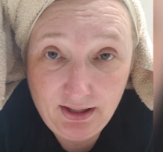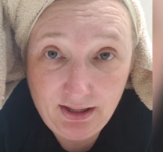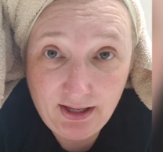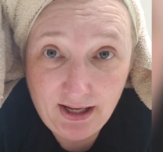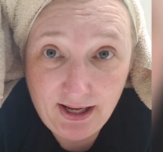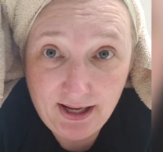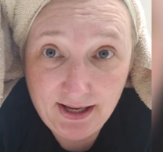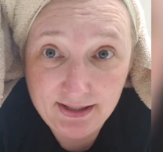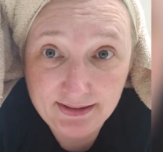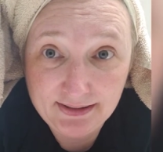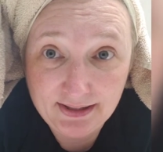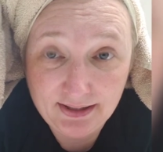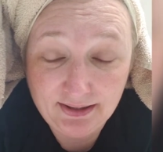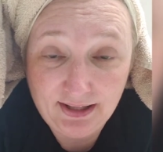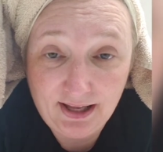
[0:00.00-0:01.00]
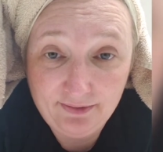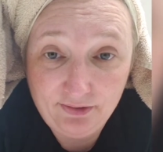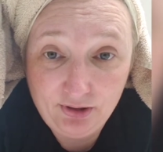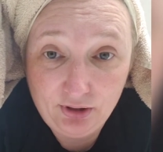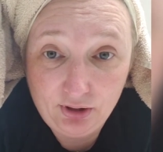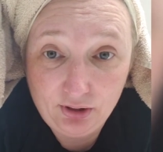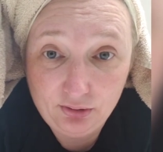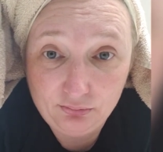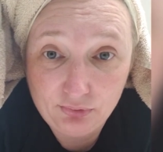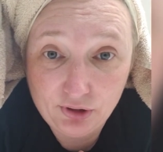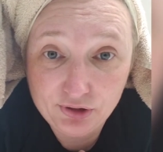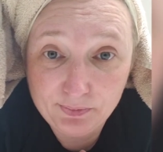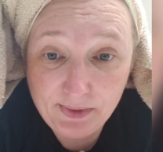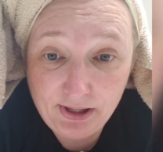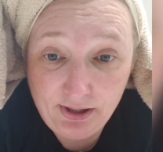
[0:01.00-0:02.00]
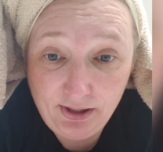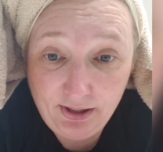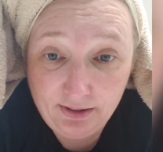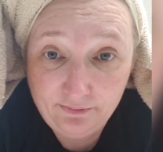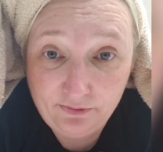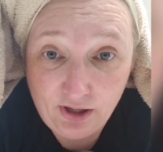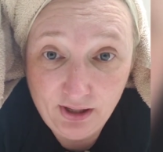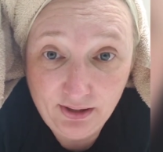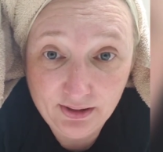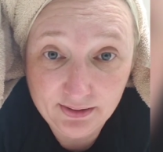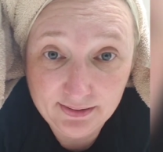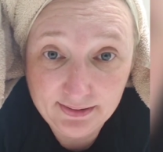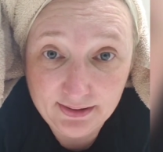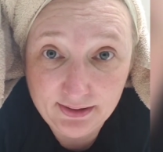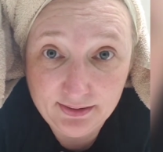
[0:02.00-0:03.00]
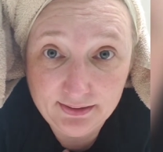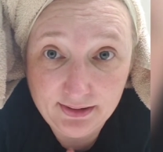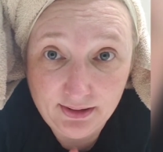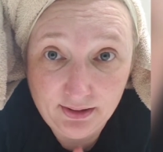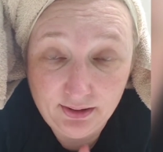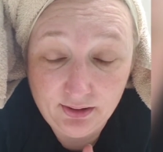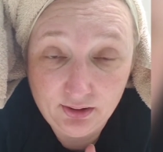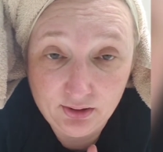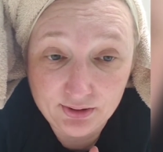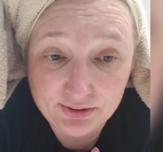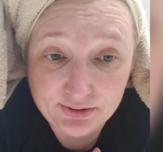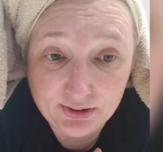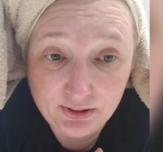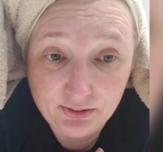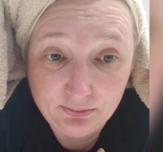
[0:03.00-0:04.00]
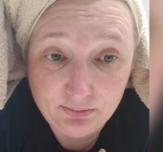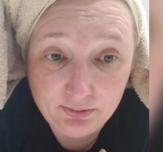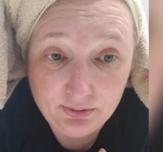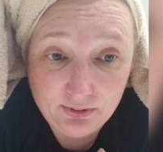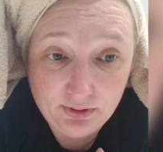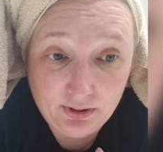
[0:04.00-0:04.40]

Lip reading: It has lavender, rosemary, and frankincense in it also.